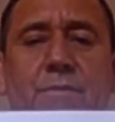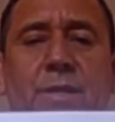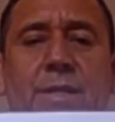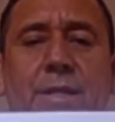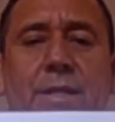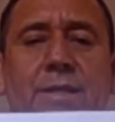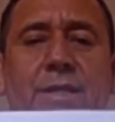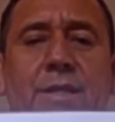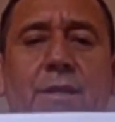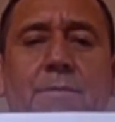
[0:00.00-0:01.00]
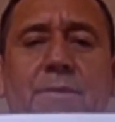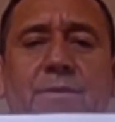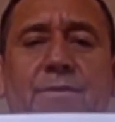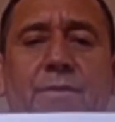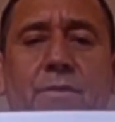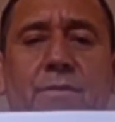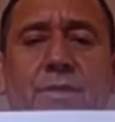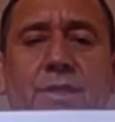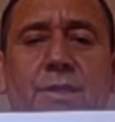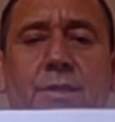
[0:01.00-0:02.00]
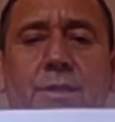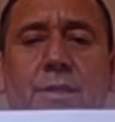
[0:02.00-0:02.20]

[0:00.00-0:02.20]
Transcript: behind the upper front teeth.